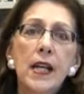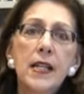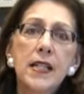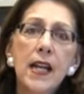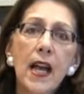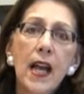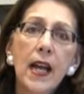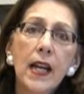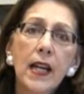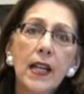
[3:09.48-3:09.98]

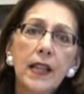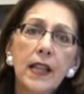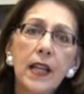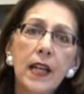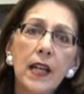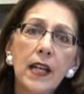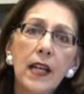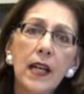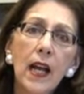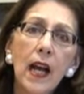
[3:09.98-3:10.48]
take
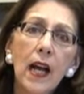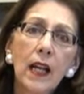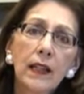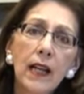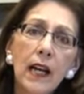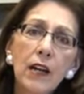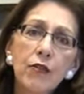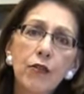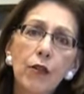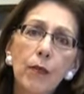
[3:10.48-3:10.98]
the
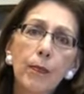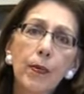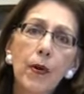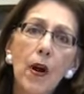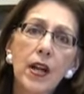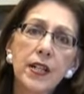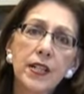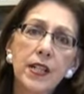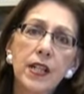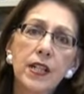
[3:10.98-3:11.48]
electoral
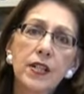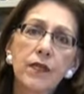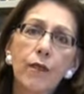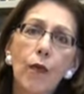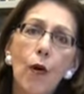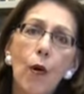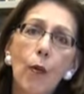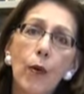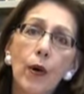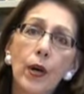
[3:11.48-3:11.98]
process
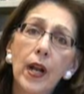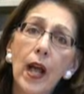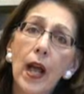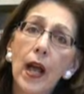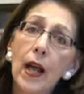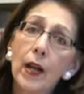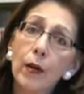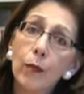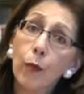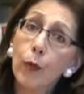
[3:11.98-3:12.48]
forward
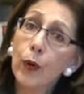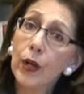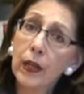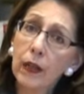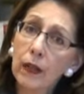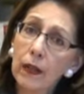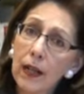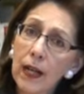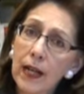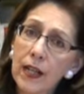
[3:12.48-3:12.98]
and win
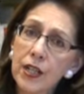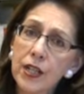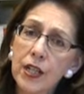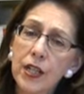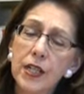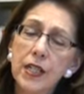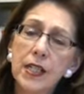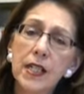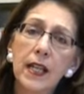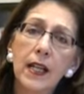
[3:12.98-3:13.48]

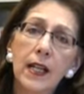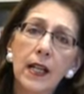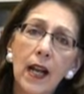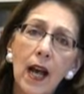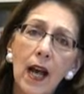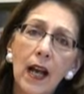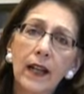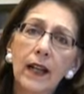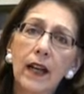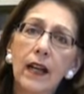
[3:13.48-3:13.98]
elections in
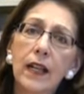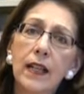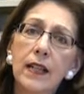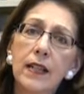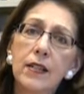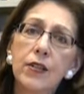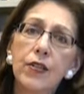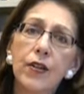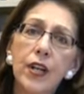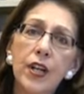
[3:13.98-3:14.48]
Nada
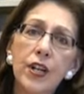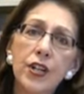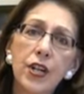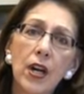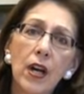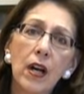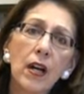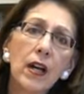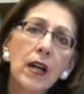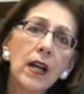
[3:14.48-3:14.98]
in
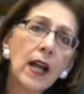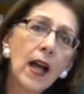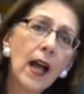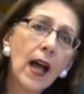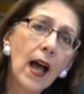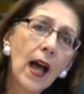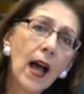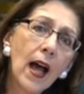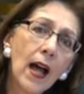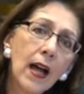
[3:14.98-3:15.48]
Tunisia
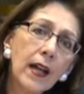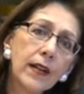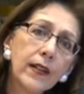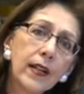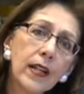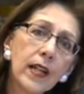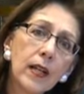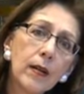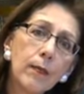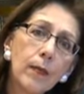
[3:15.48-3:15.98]
and
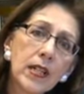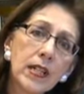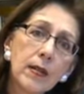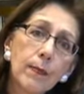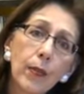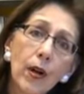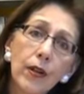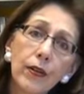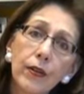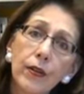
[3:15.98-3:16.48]
the Muslim
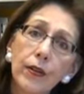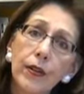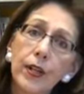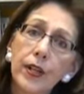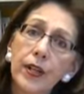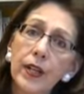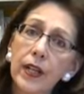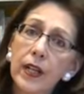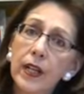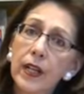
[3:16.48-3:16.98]

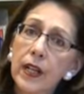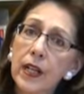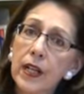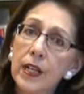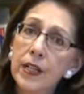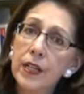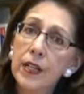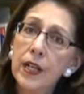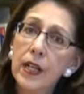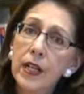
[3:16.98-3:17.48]
Brotherhood
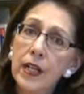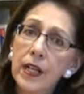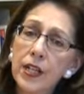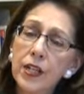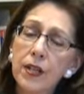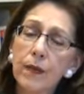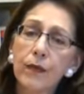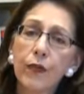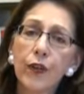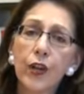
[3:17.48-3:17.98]
in
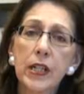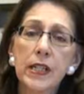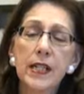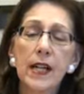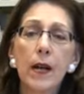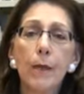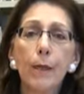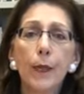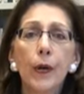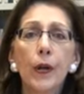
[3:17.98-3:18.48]
Egypt, for
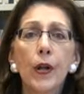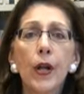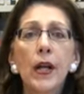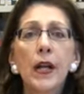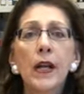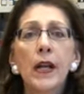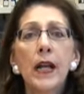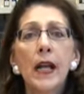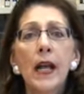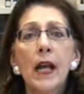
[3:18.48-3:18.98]
example.
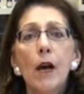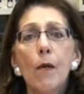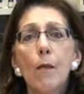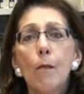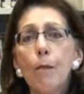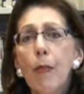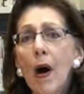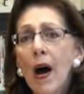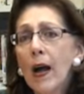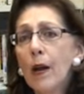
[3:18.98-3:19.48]

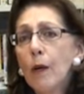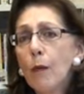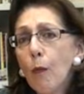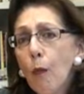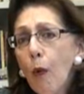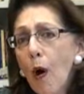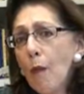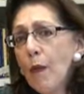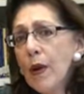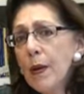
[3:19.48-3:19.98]
But
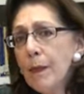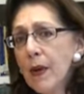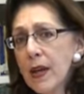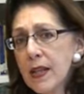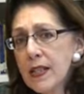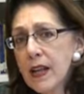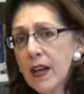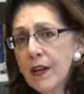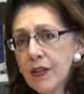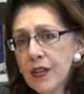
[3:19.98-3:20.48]
what we
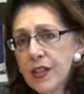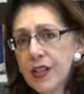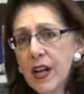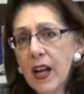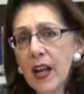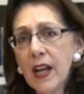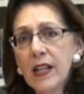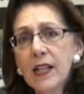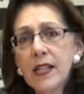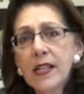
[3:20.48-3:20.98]
must
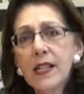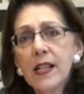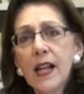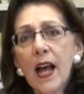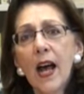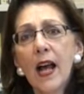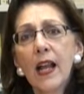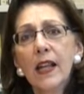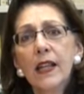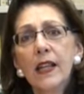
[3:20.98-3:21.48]
understand is
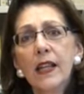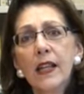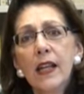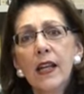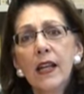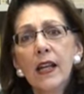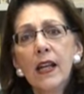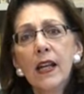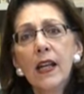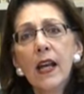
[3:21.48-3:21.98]
that
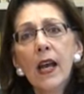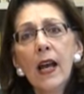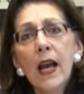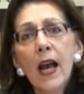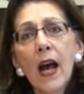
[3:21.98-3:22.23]
the